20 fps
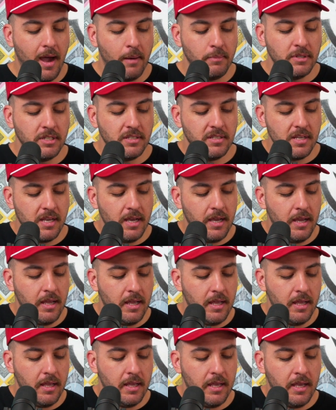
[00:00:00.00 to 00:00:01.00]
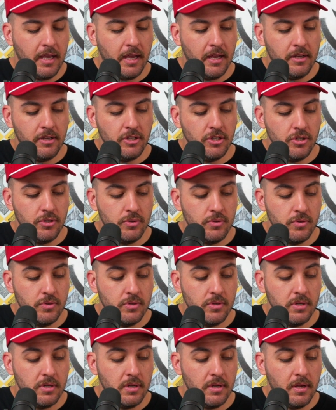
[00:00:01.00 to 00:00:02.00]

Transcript: I'm going to say, can you